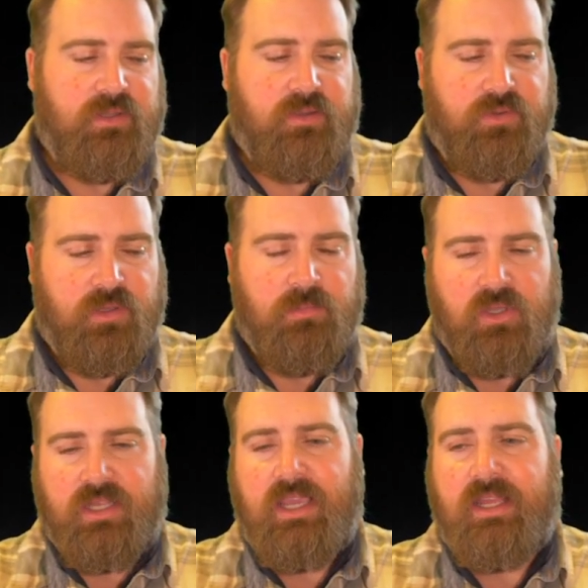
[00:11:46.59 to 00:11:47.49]
They were
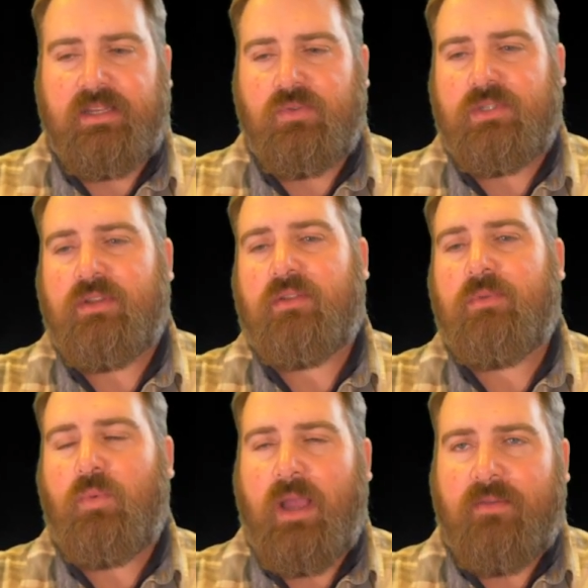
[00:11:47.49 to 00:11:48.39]
communicating to each other,
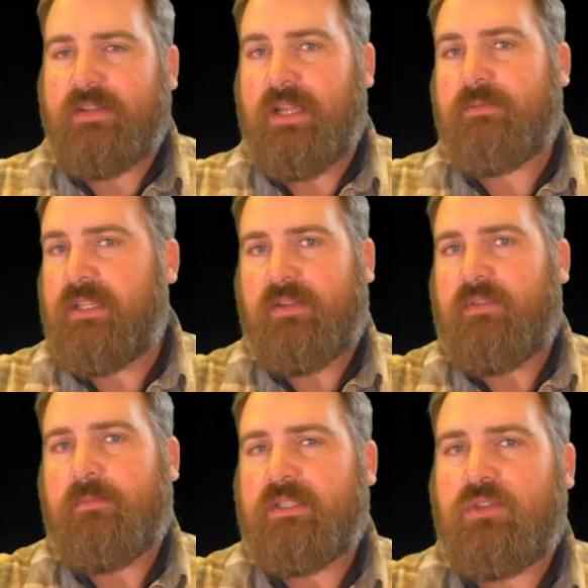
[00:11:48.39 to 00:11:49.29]
but we oftentimes think of
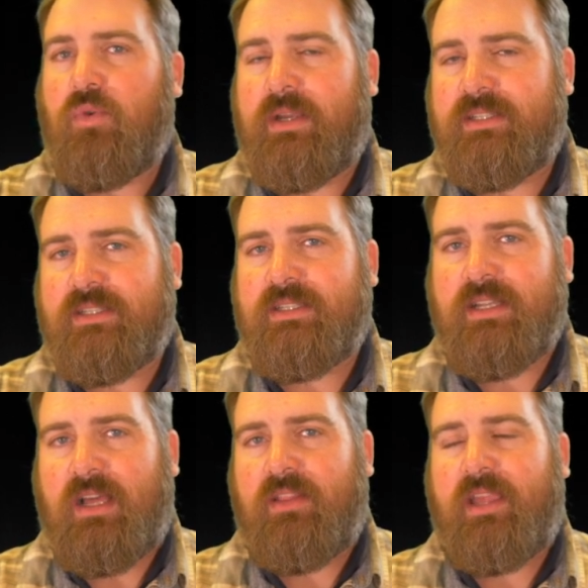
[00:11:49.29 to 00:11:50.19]
them as noises and
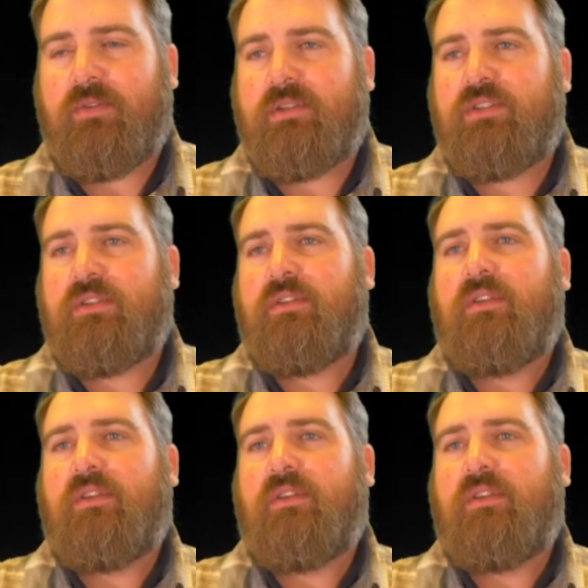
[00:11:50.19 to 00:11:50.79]
not language.